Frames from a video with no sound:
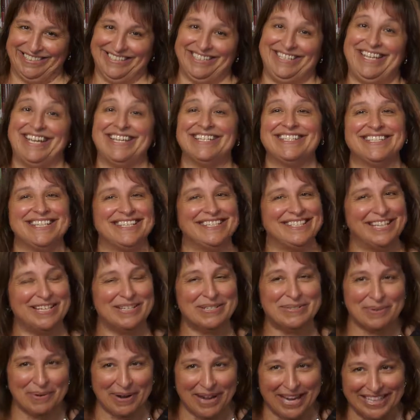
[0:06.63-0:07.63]
Yes, I
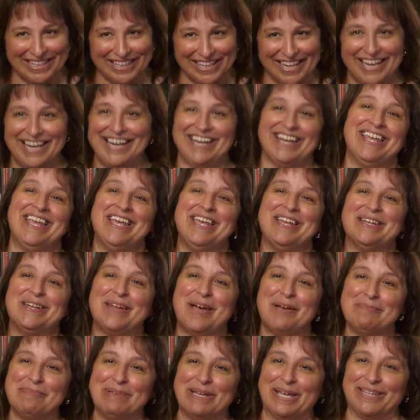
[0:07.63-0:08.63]
said Twilight,
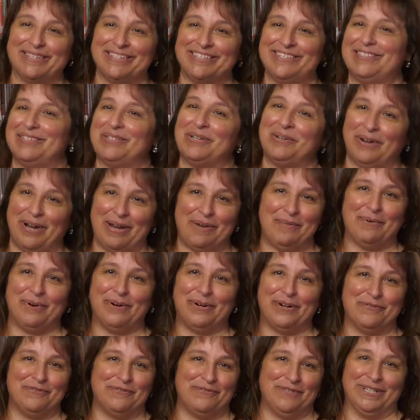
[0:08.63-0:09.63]
not because it's a great
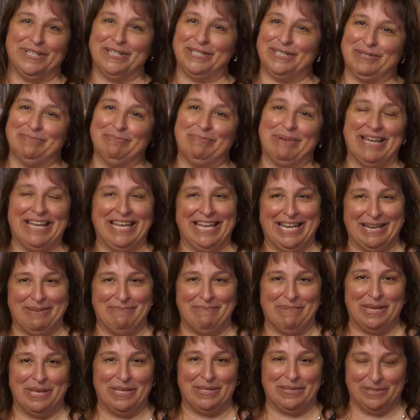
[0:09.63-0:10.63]
work of fiction by any
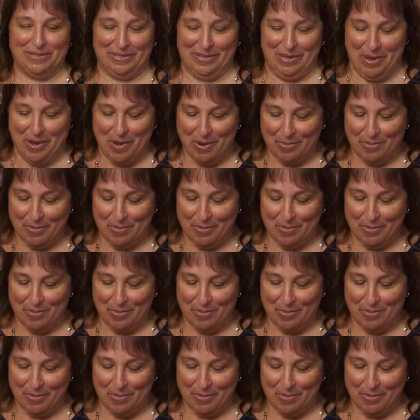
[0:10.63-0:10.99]
means,